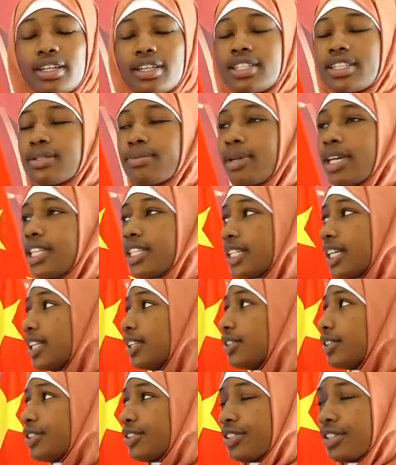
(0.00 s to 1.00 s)
Several
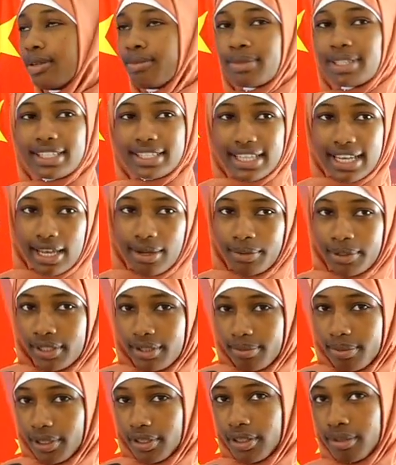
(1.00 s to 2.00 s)
of the participants in the
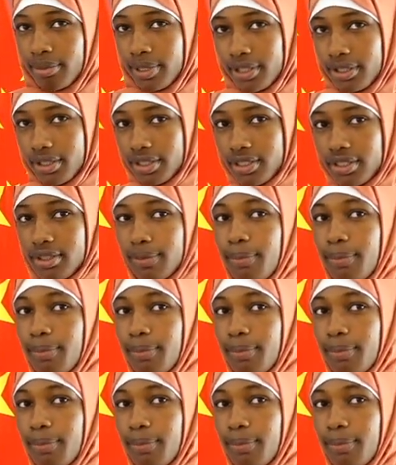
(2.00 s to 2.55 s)
drawing competition